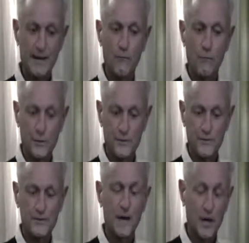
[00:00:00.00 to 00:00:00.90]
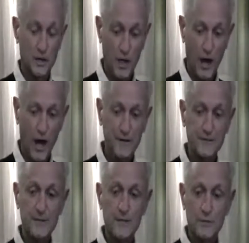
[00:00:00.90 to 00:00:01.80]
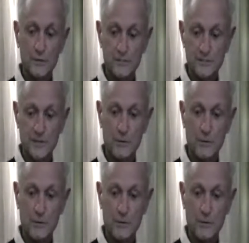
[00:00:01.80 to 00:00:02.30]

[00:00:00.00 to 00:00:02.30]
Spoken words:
I've worked a lot with